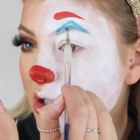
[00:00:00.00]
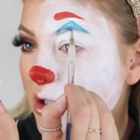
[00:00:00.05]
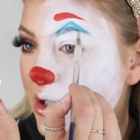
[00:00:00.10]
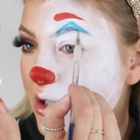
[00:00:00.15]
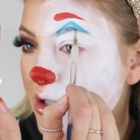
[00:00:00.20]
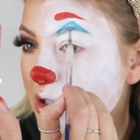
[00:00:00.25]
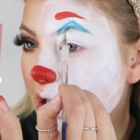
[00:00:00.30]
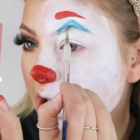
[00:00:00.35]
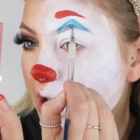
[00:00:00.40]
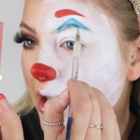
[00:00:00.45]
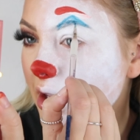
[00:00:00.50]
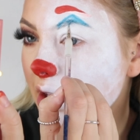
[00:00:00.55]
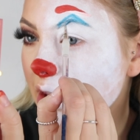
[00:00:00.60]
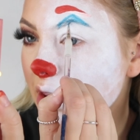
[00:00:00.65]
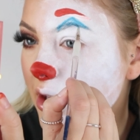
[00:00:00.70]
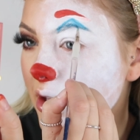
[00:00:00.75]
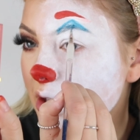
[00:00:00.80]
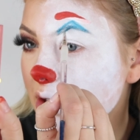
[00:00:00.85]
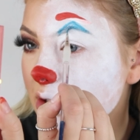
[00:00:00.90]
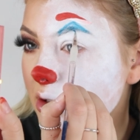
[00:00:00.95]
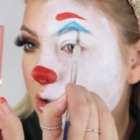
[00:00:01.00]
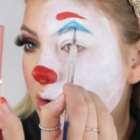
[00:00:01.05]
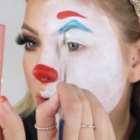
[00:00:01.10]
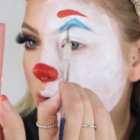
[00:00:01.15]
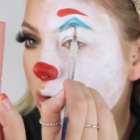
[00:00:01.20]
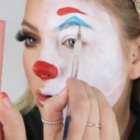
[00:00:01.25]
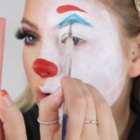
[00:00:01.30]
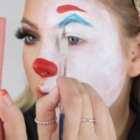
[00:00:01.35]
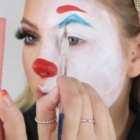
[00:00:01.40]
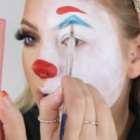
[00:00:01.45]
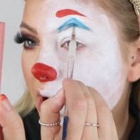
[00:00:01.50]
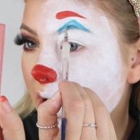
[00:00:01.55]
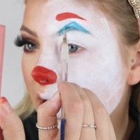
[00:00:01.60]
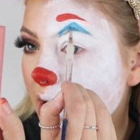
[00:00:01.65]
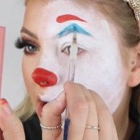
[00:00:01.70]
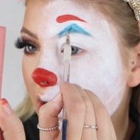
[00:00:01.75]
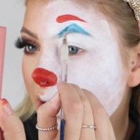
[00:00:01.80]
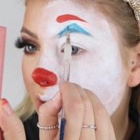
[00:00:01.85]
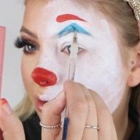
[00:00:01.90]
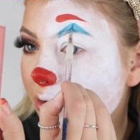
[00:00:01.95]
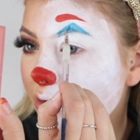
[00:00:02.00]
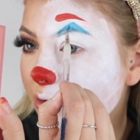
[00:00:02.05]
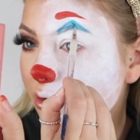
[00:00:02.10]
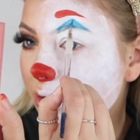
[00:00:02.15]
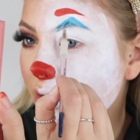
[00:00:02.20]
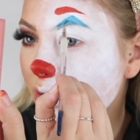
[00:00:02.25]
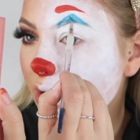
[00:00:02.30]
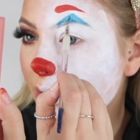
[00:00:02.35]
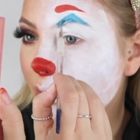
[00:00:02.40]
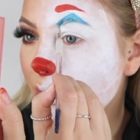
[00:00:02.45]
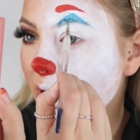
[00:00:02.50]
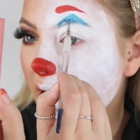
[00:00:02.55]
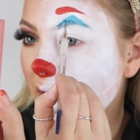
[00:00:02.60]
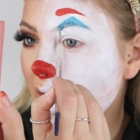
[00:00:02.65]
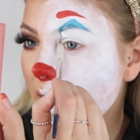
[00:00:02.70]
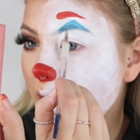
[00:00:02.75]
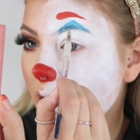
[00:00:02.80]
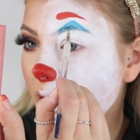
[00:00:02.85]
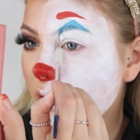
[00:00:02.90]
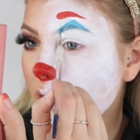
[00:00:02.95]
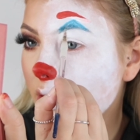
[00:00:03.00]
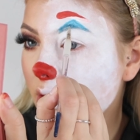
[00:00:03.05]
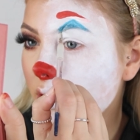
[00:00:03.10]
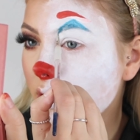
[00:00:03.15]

going to take this all the way through the brow.